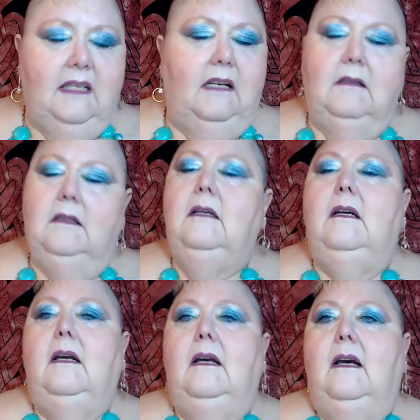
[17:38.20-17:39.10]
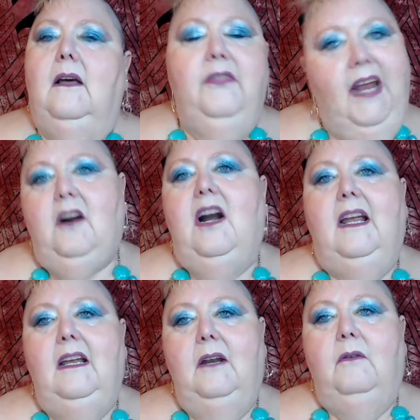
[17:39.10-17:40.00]
There I could get radical.
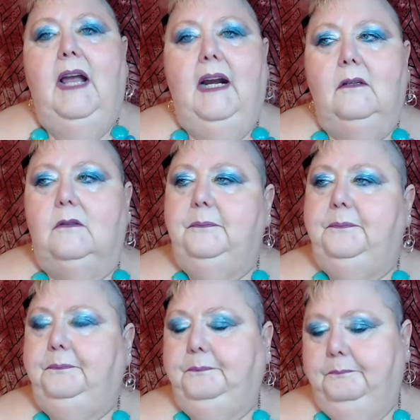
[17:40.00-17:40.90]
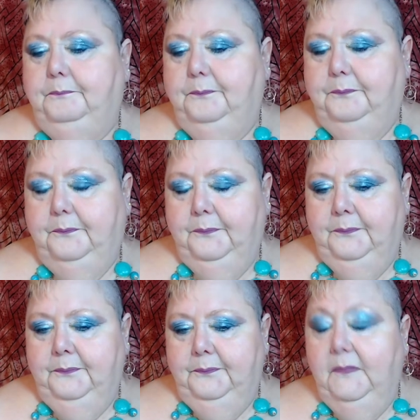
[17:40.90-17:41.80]
No, my
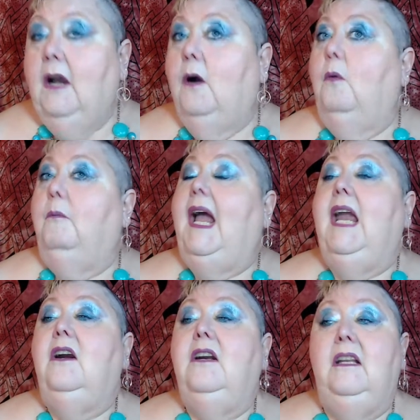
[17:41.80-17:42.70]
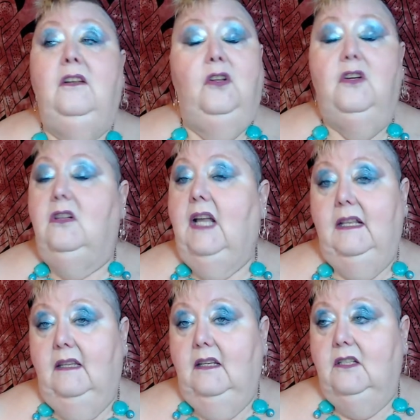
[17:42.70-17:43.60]
hair didn't look like this all the
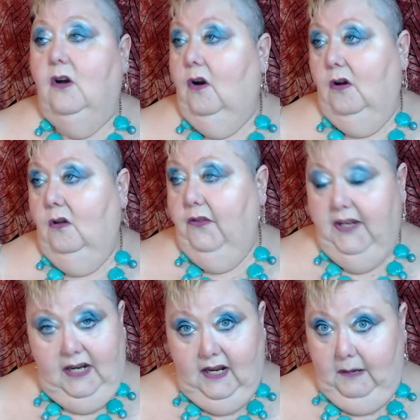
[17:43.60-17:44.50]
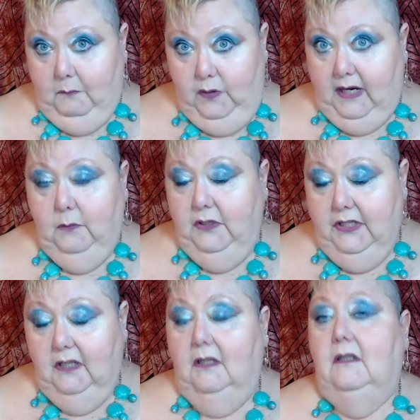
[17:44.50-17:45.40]
time when I was younger.
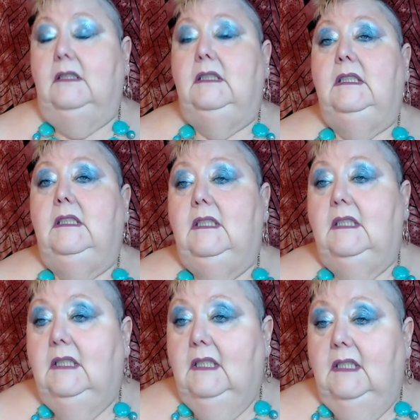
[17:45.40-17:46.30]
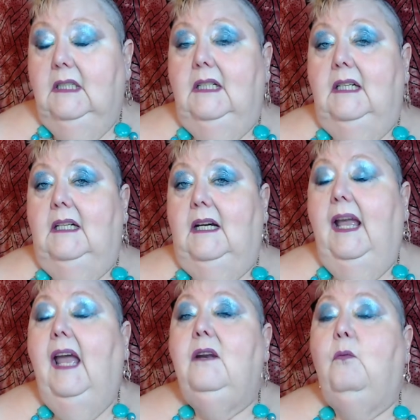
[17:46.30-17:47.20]
I had to work for a
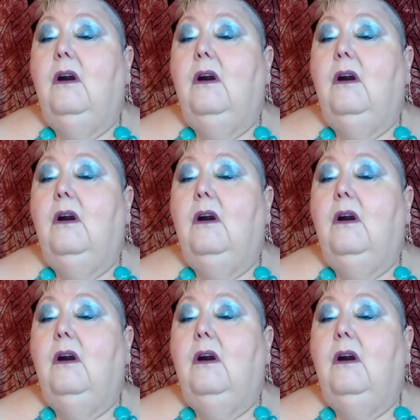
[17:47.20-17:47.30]
living.